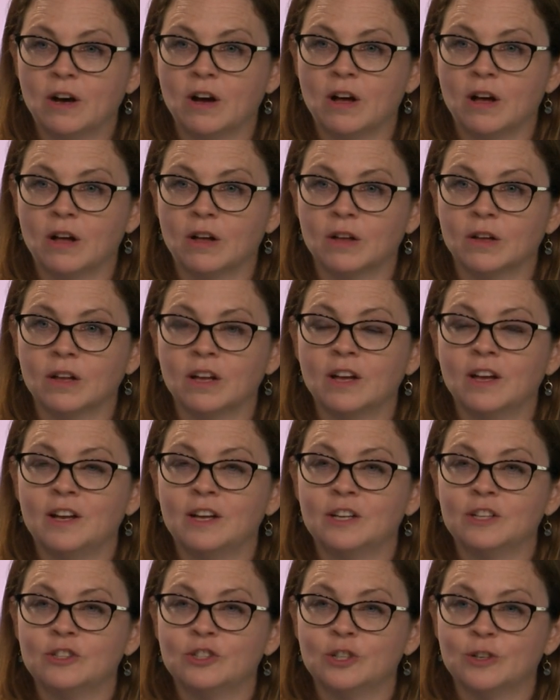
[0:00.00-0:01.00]
all
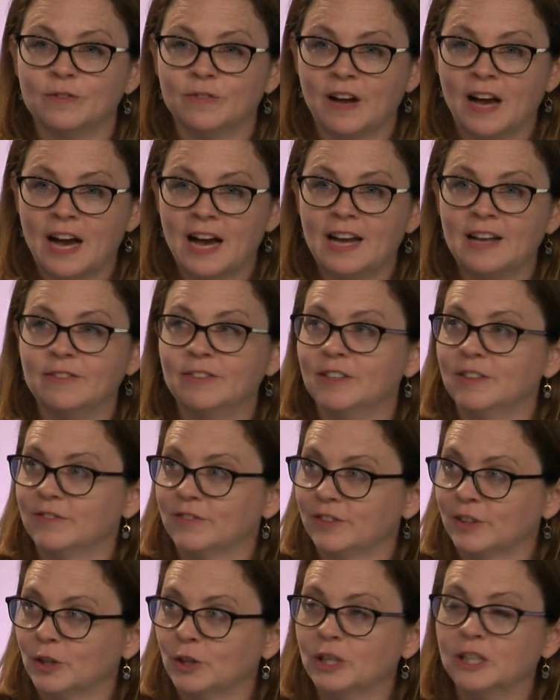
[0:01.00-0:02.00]
survive and
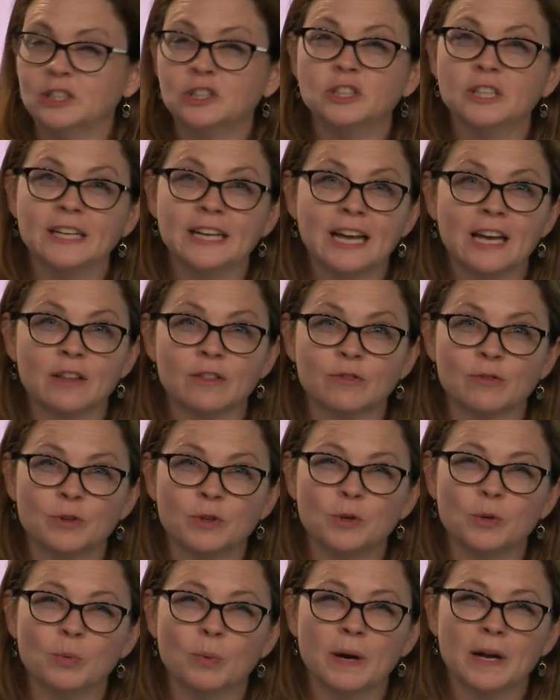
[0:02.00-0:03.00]
flourish and get
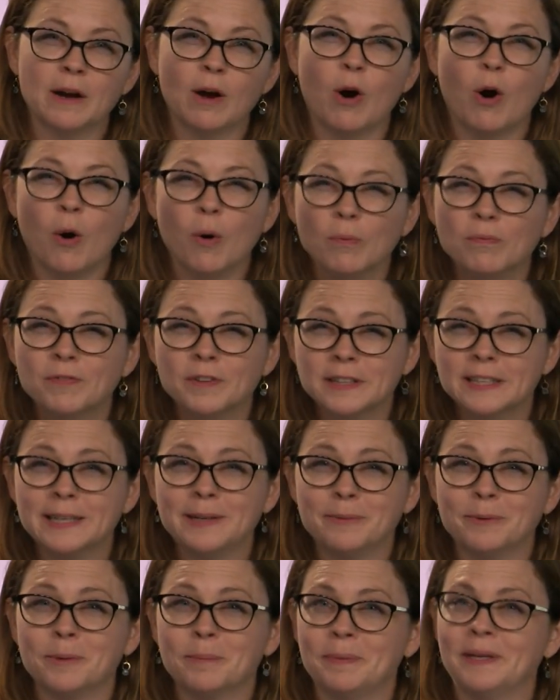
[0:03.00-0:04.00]
through what
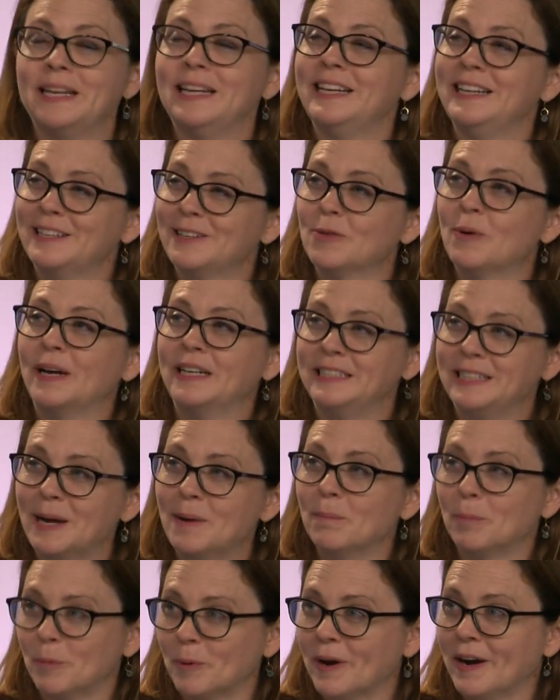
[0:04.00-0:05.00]
hopefully will be quite
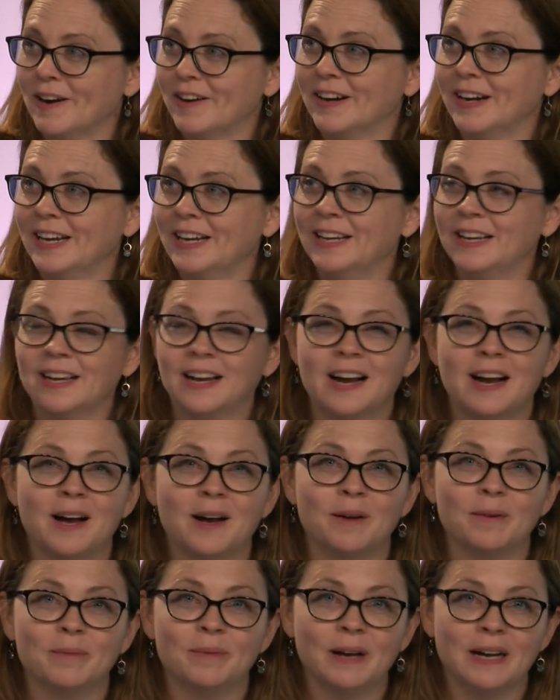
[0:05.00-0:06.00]
temporary,
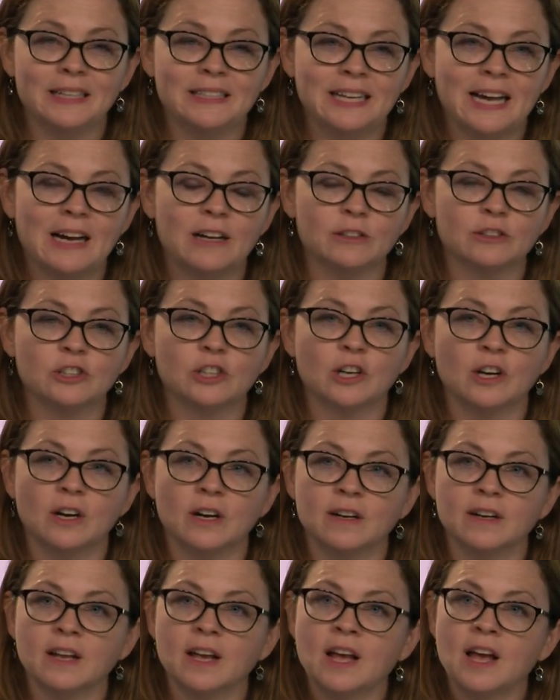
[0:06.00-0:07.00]
a
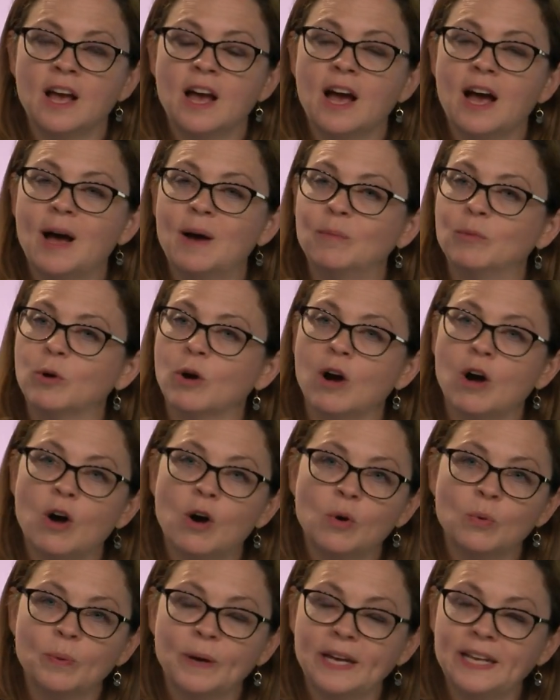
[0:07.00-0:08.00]
downturn. We're
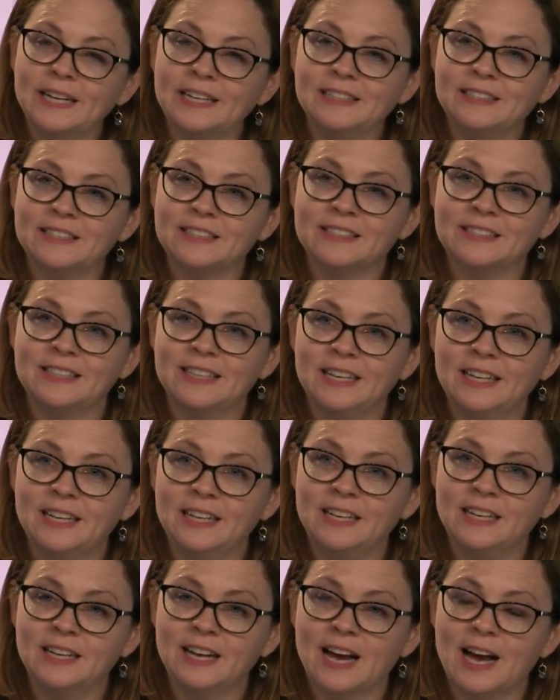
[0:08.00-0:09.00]
all waiting to
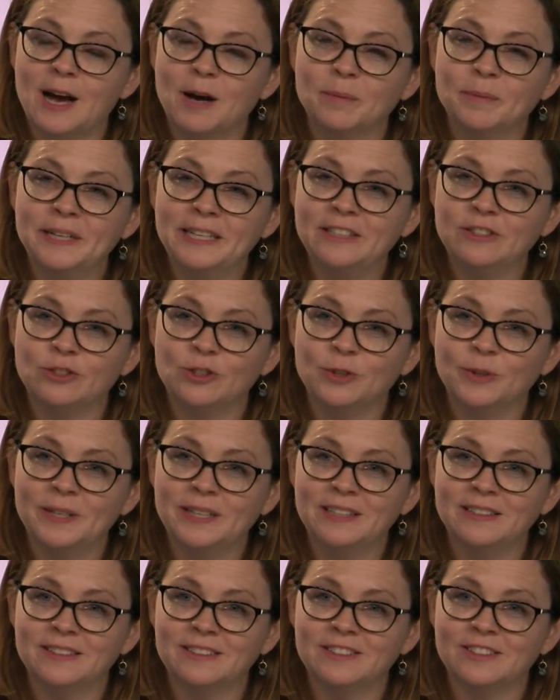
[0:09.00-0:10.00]
see how many
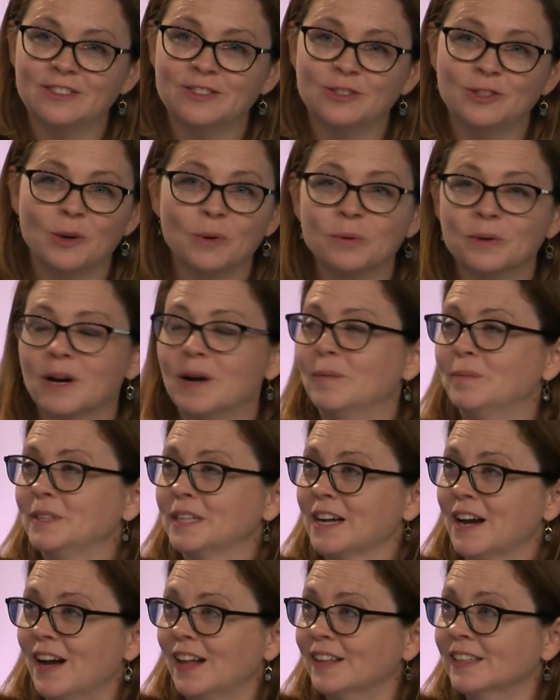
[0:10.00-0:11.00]
students just don't come to
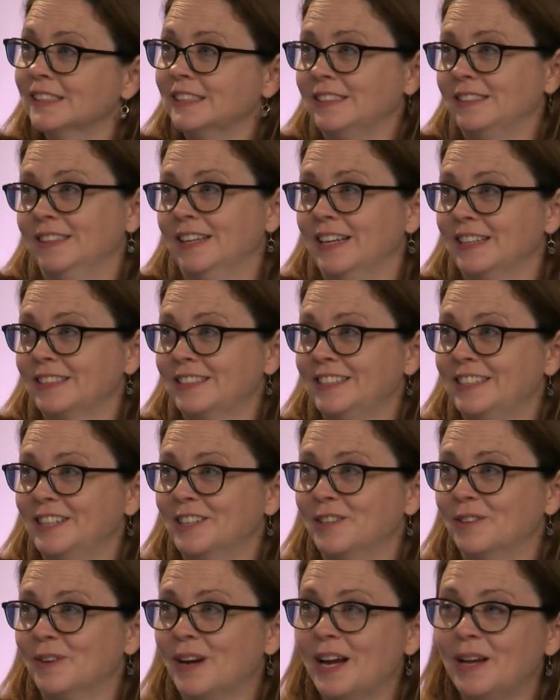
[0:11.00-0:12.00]
college next
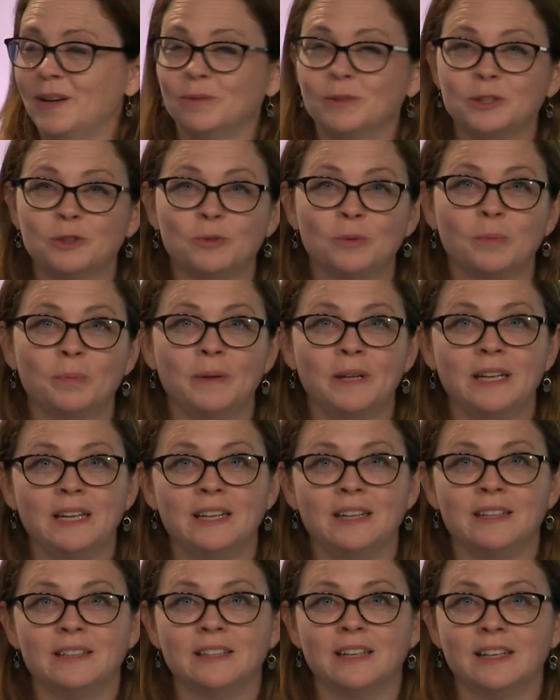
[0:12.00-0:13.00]
year, right? Which would
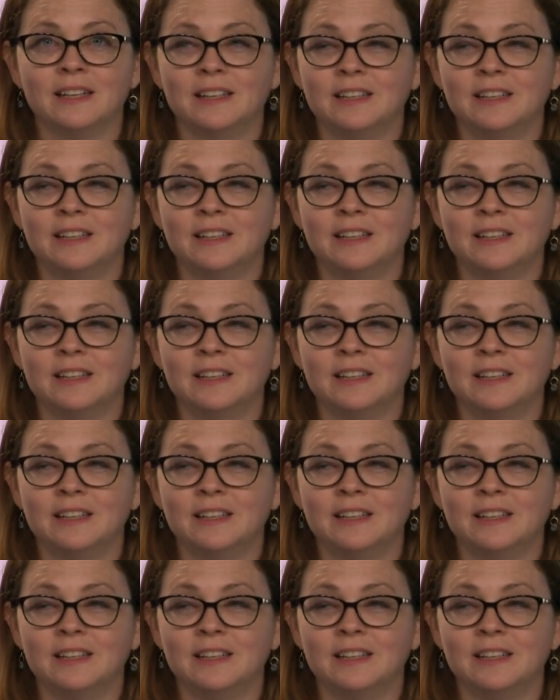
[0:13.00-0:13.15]
be an